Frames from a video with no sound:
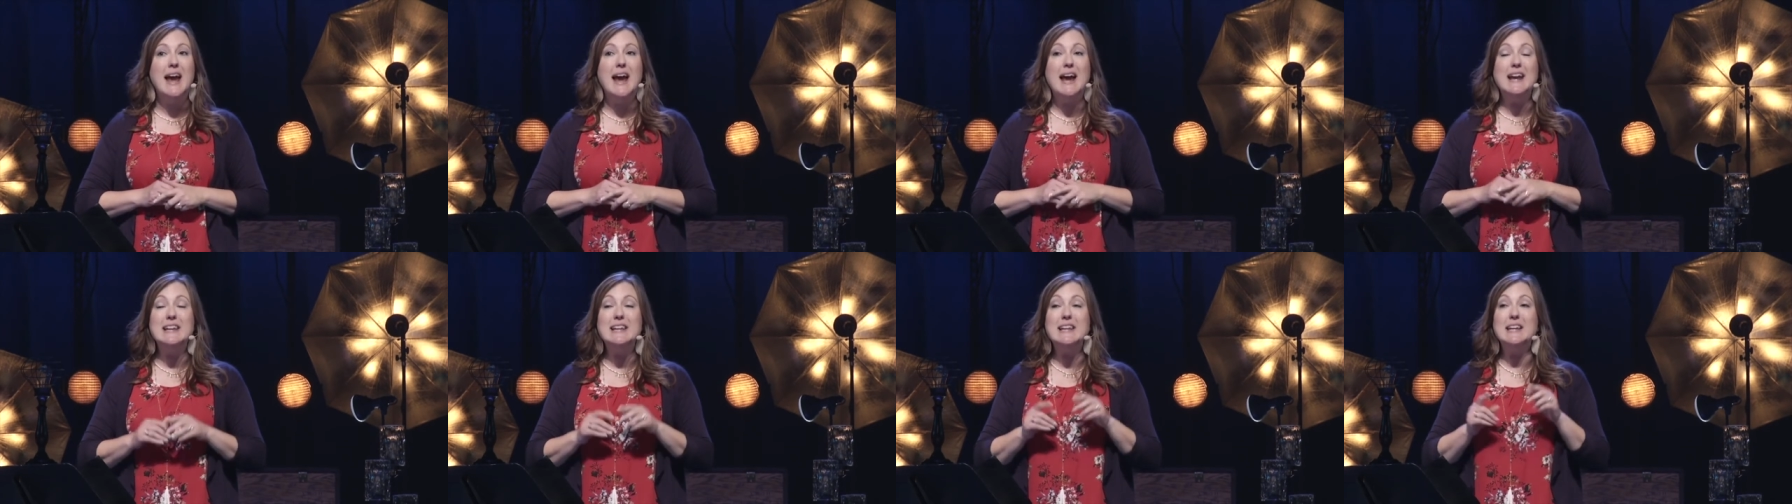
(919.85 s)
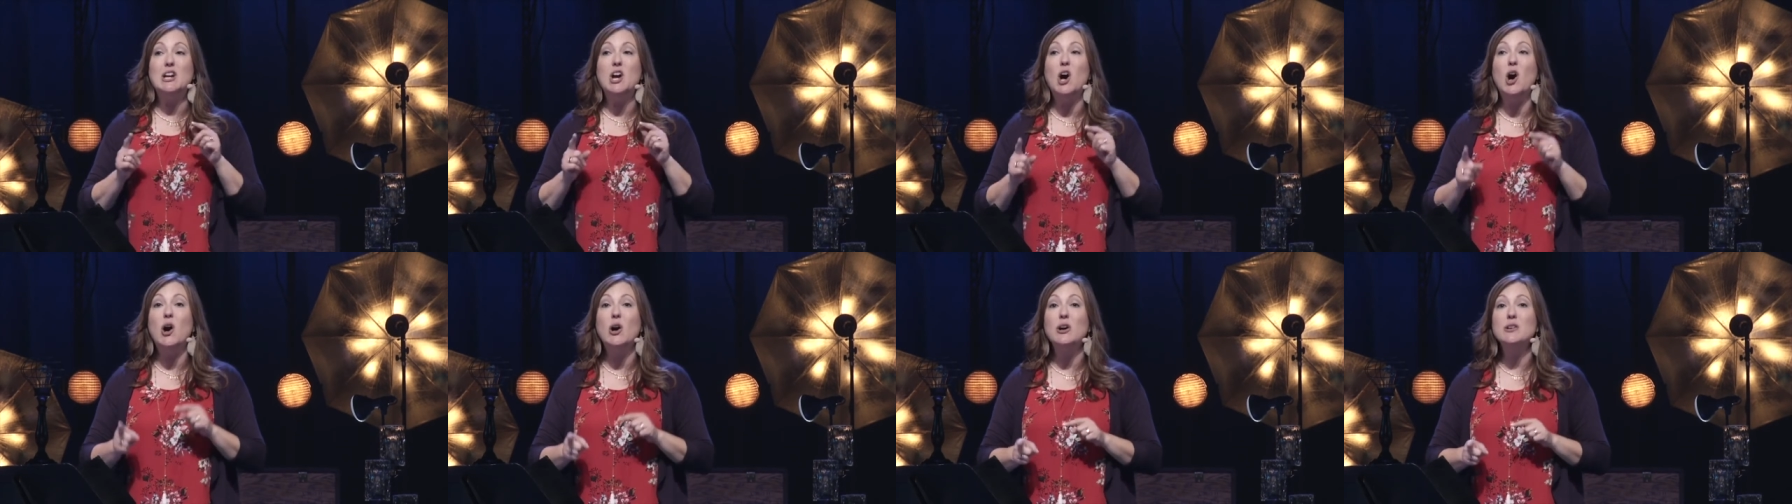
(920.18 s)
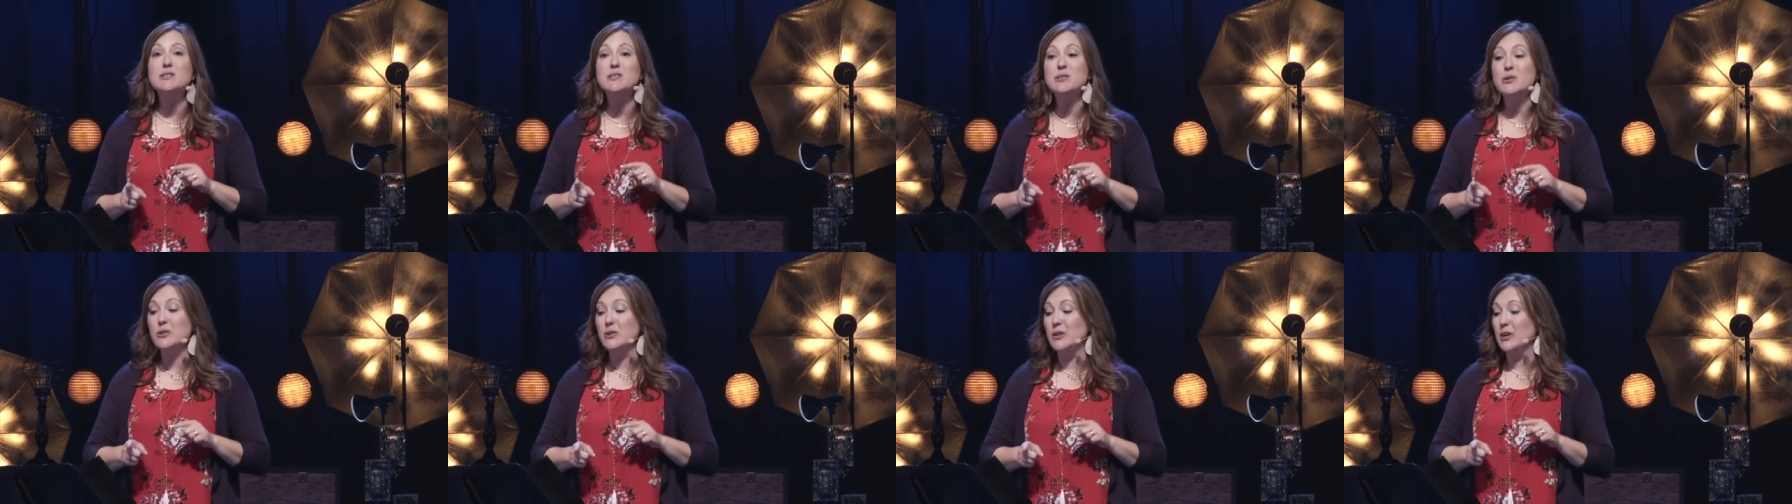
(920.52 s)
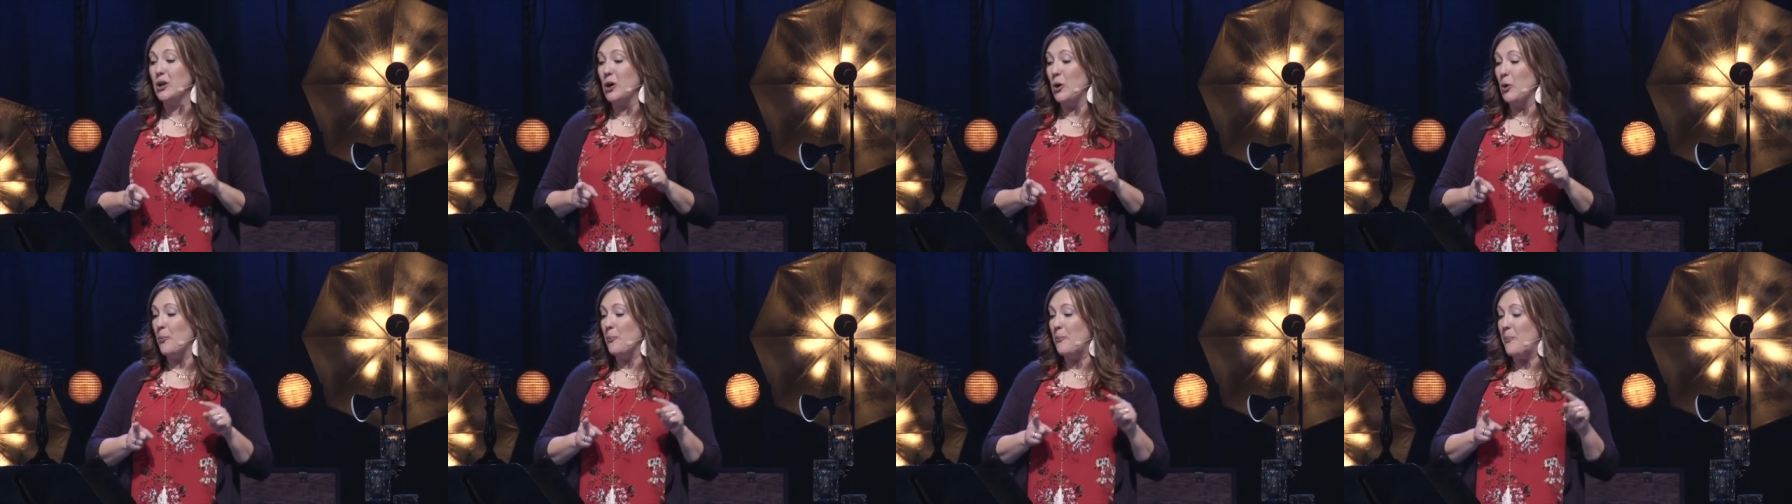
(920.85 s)
And He calls her to
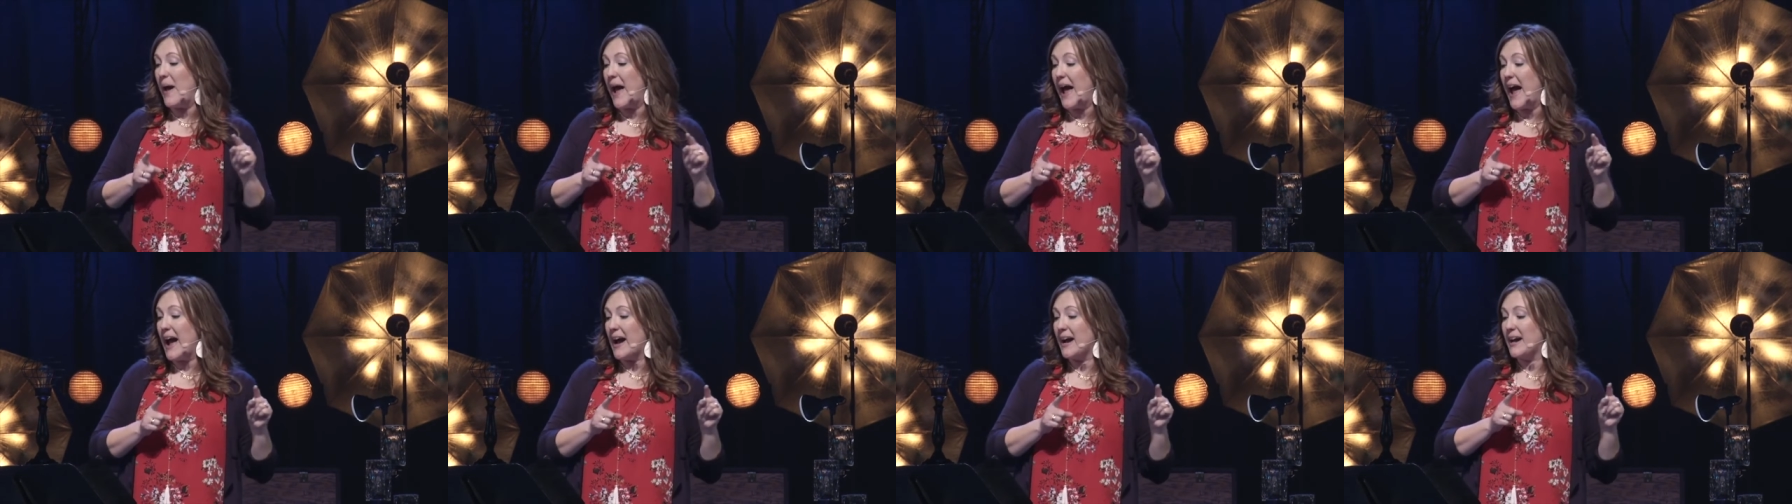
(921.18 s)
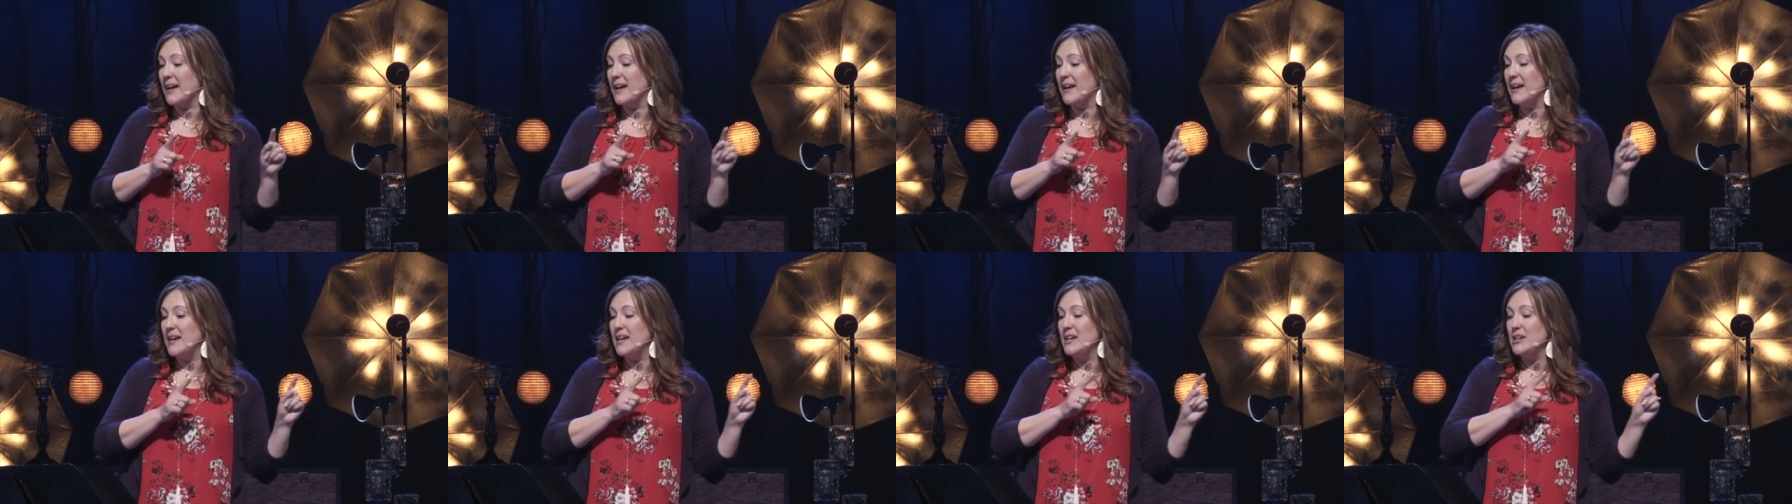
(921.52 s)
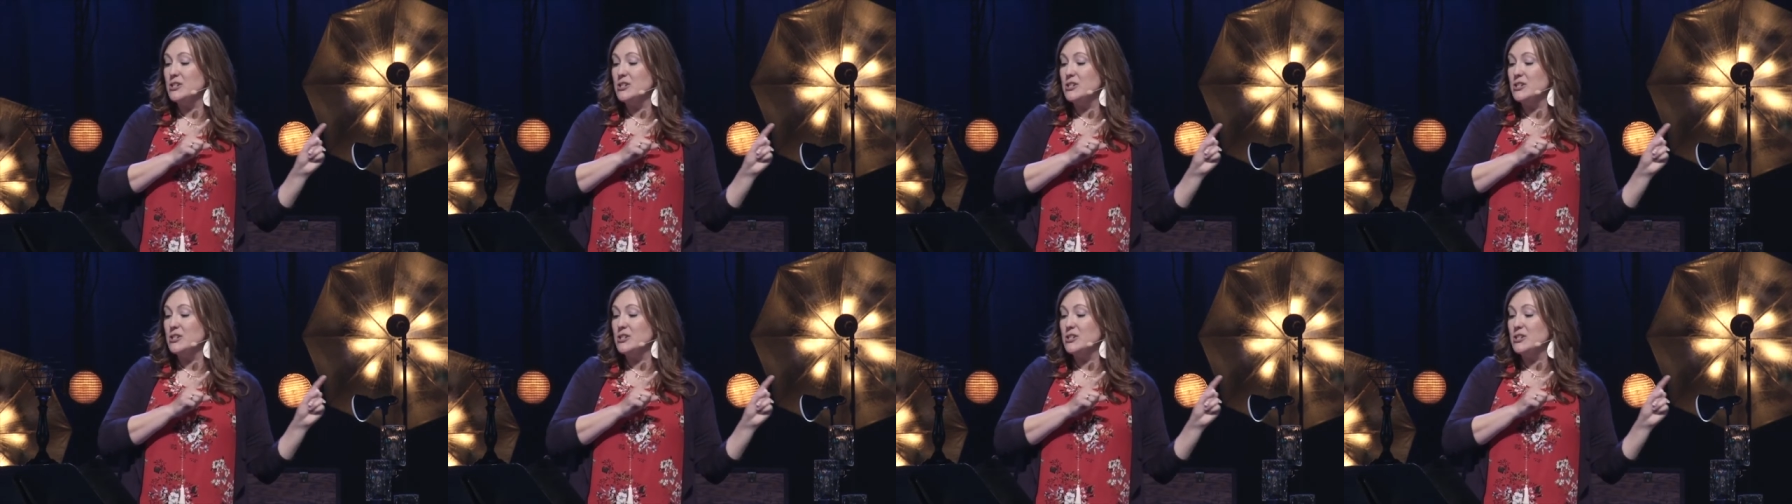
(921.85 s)
go back